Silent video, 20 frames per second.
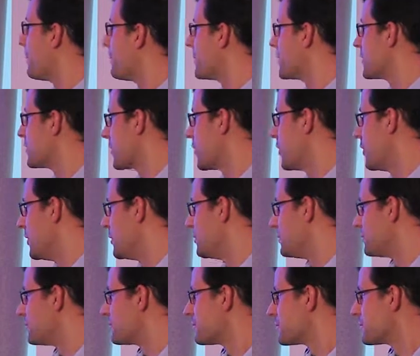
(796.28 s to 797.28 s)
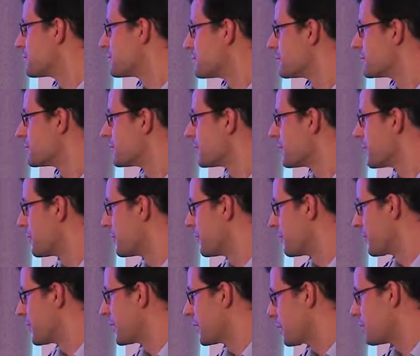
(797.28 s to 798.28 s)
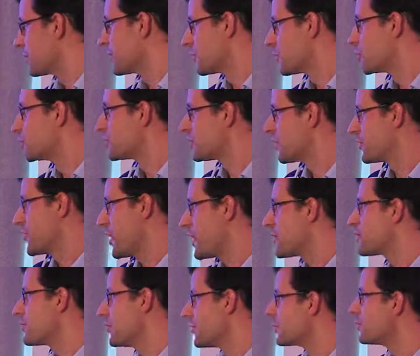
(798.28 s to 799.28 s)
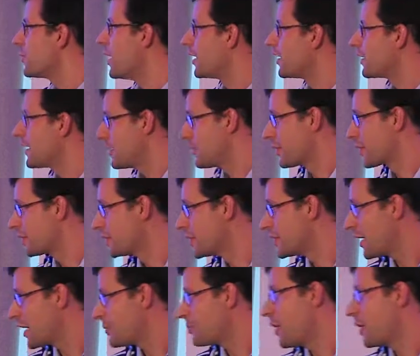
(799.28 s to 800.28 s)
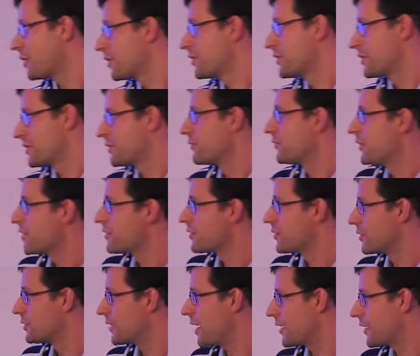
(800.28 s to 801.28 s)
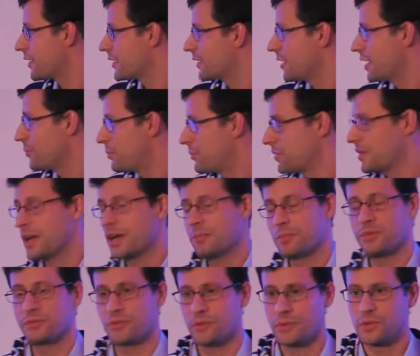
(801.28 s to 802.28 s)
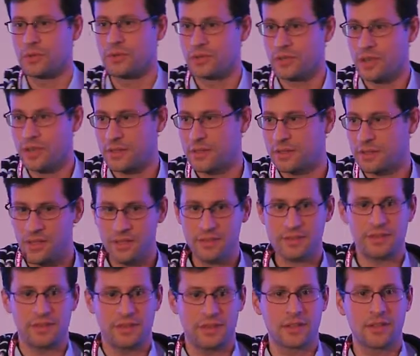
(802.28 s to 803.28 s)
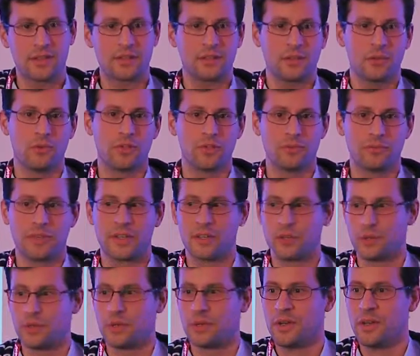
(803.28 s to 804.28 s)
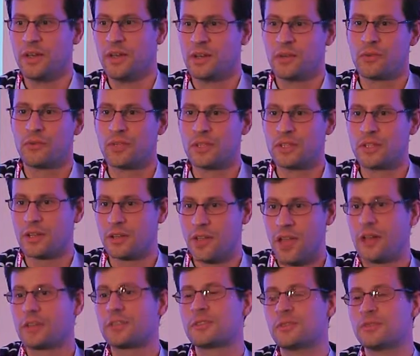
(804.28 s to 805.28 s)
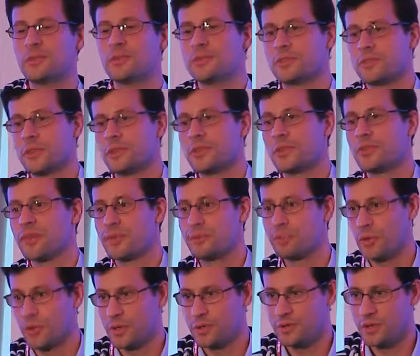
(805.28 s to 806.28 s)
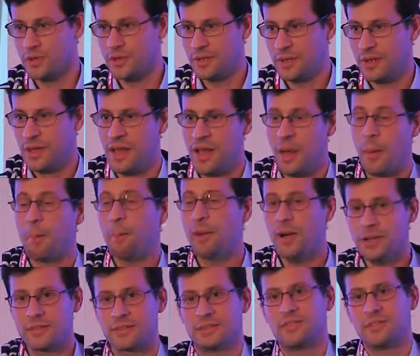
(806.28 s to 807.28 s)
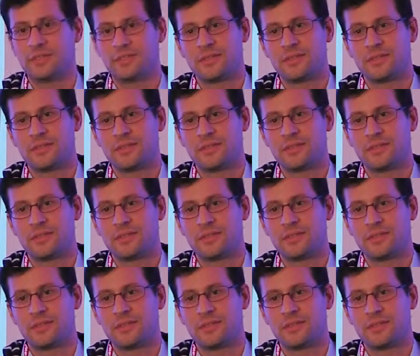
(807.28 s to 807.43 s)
So 2 suggestions. 1, have a clear hypothesis and fix your target KPI before you conduct the test. And that's the only thing you're really allowed to sort of report on. But